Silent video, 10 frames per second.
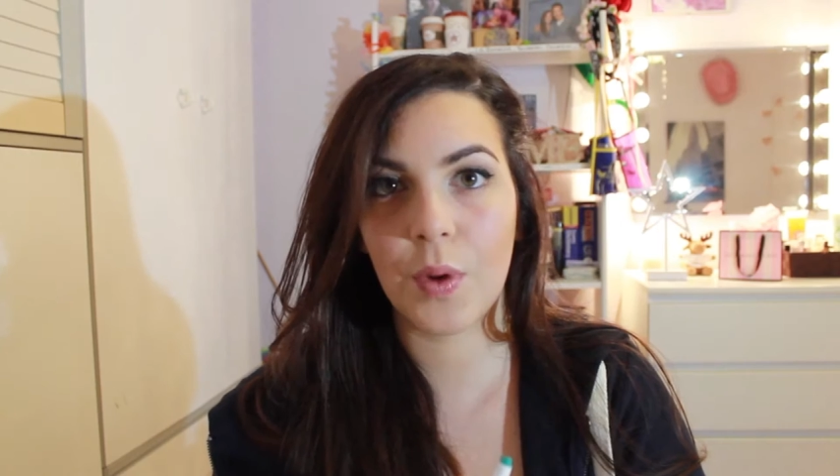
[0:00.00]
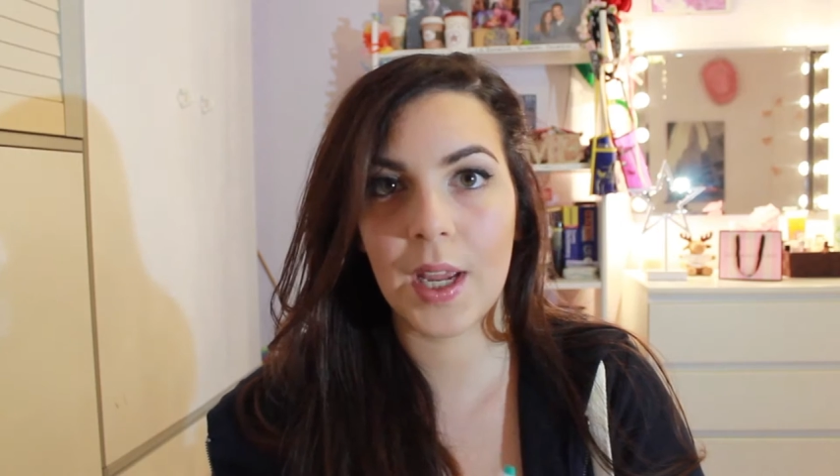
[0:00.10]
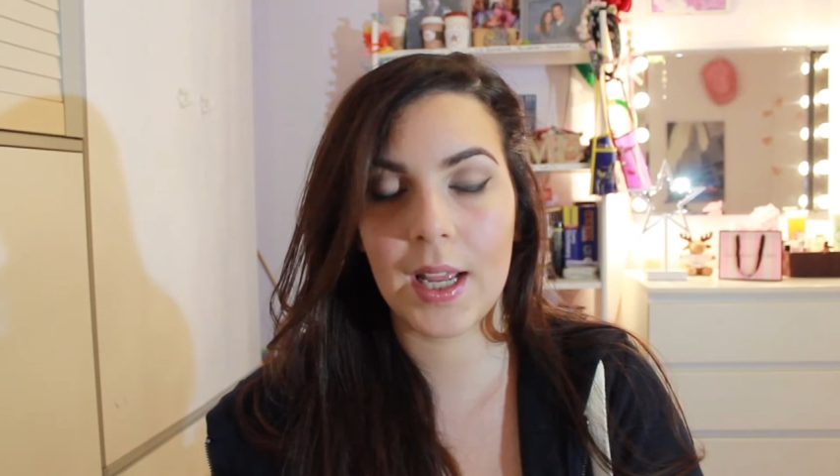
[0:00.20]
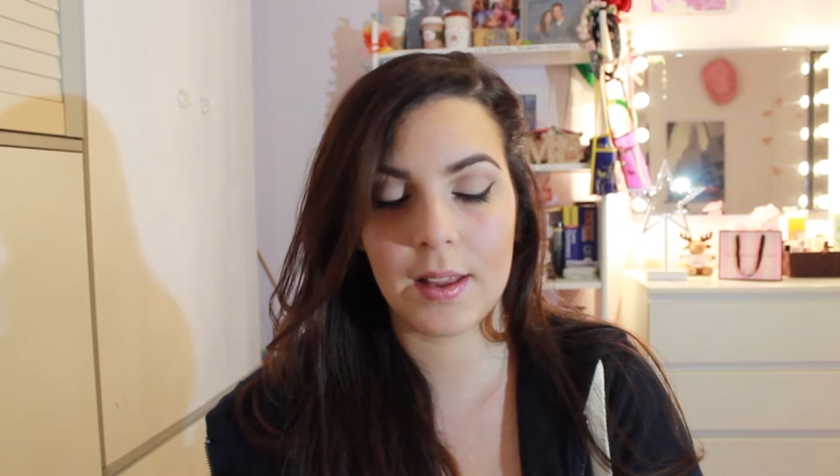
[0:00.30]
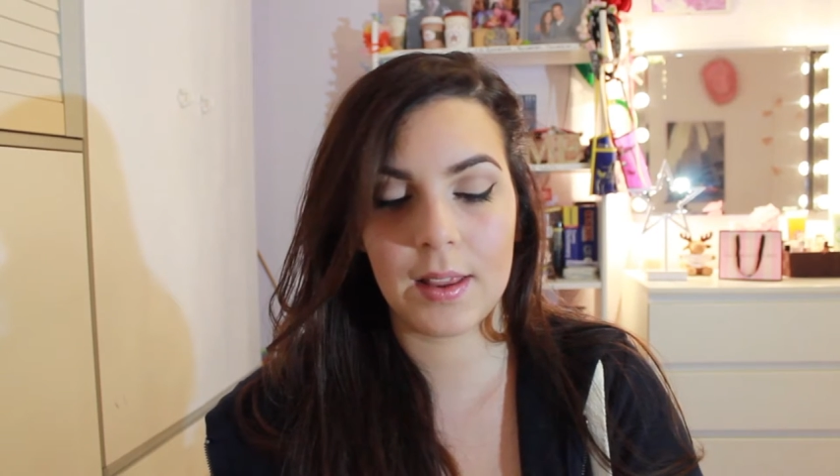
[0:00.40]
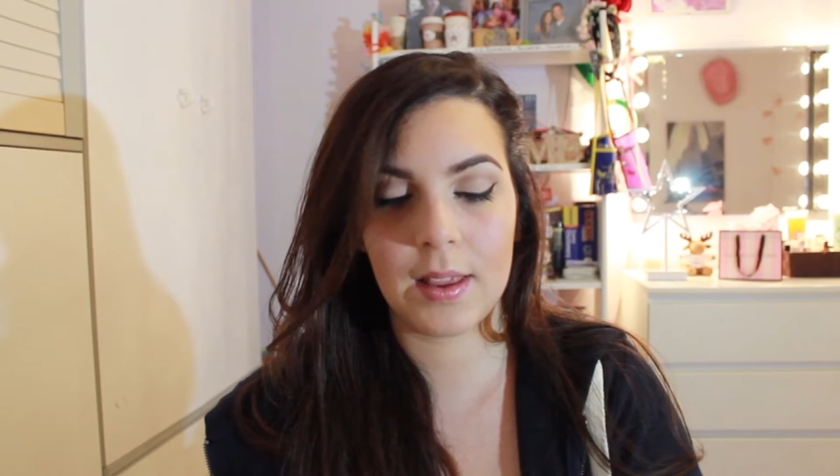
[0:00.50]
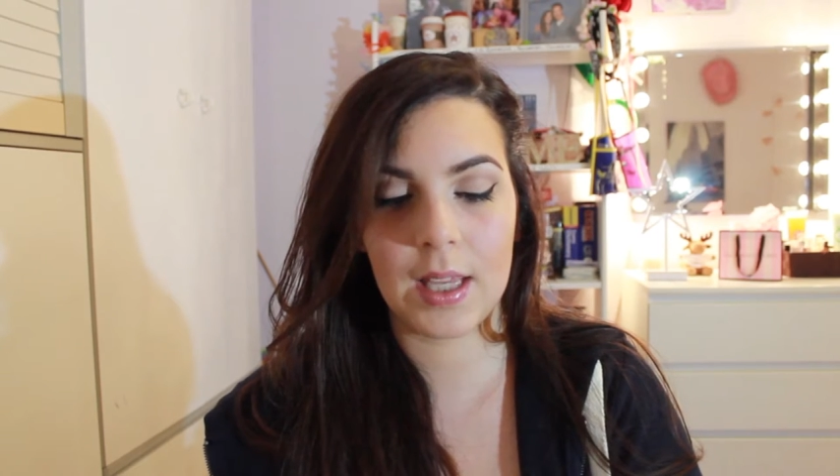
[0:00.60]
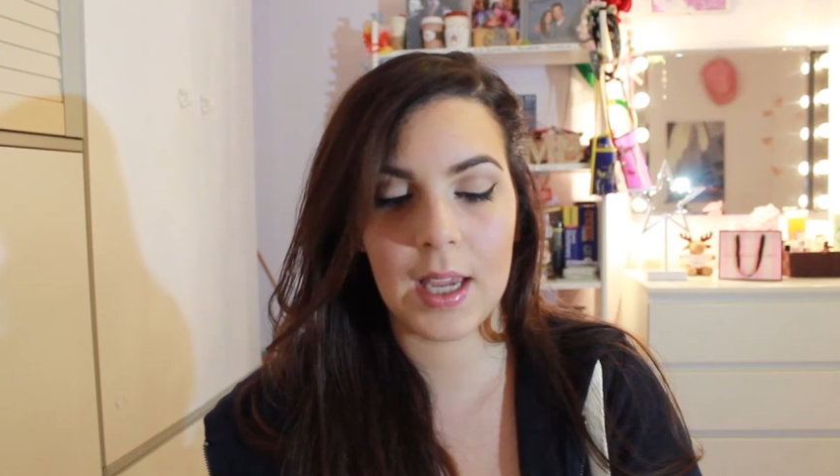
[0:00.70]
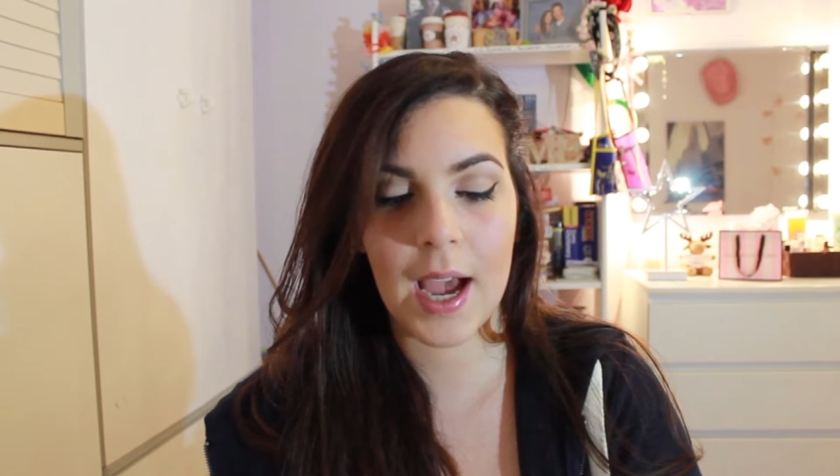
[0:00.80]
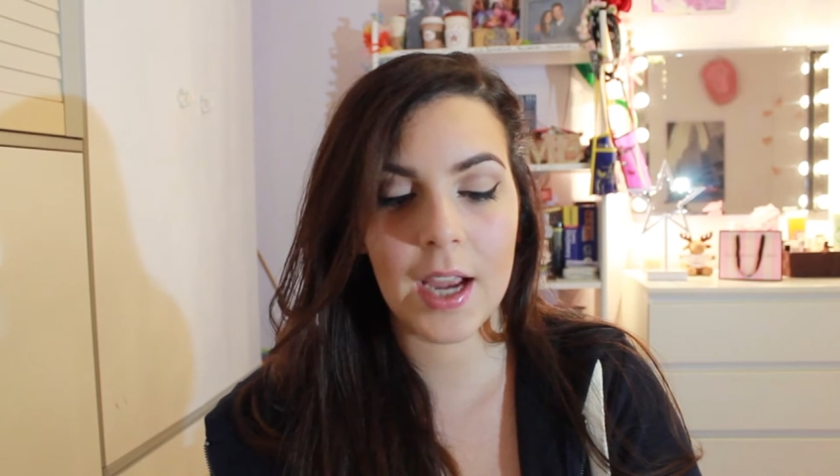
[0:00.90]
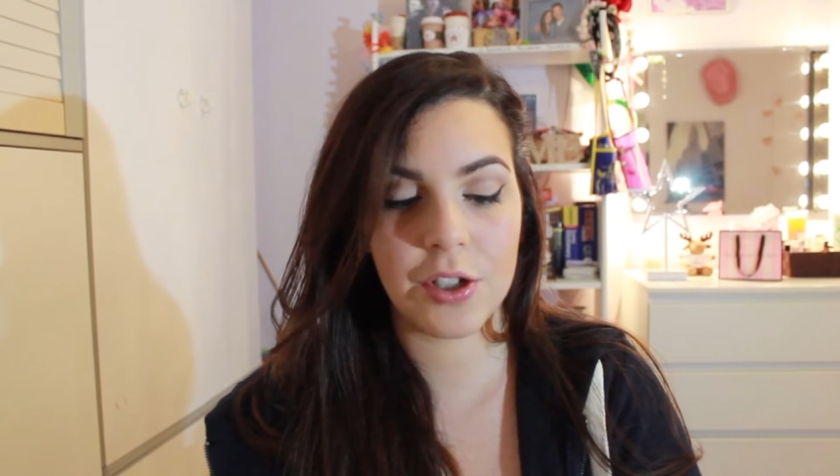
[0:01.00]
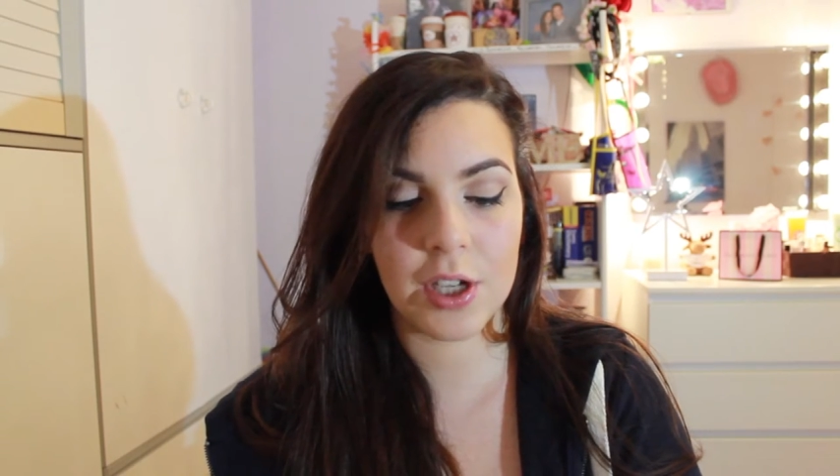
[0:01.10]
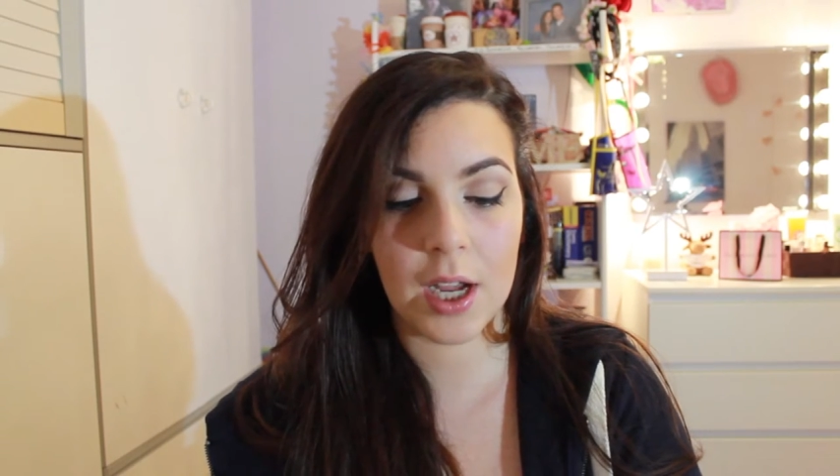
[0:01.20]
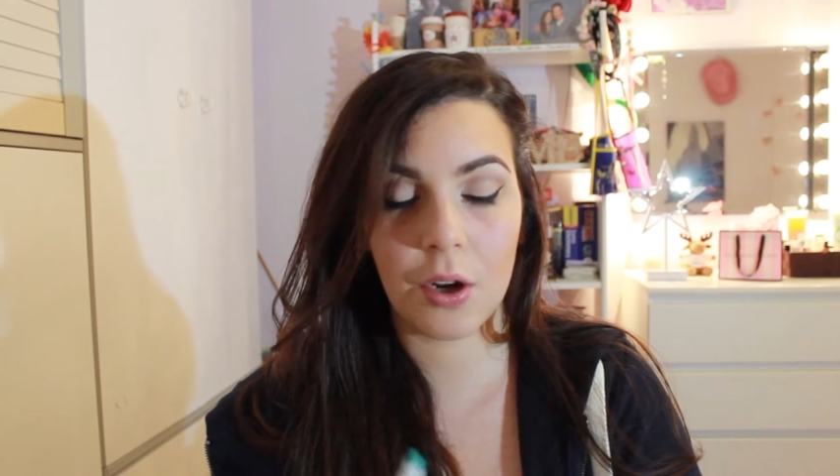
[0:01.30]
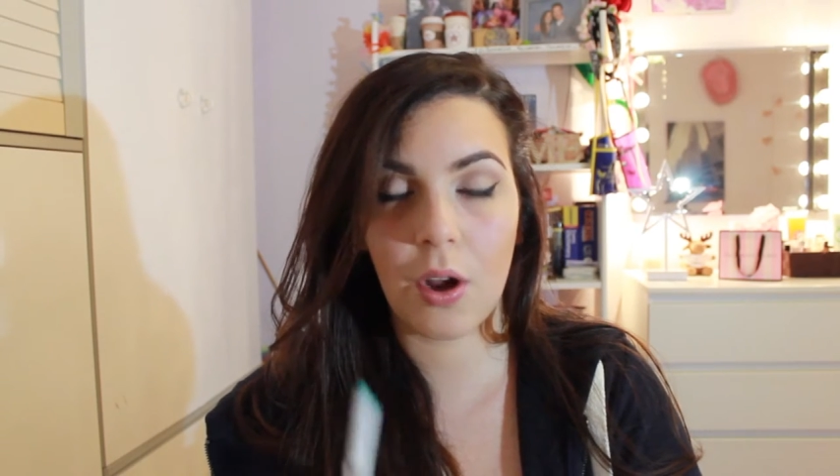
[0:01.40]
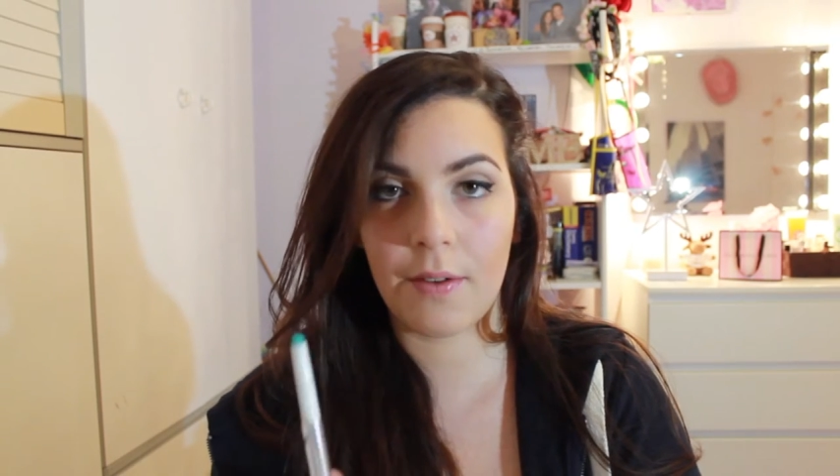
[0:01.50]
with the eyeshadow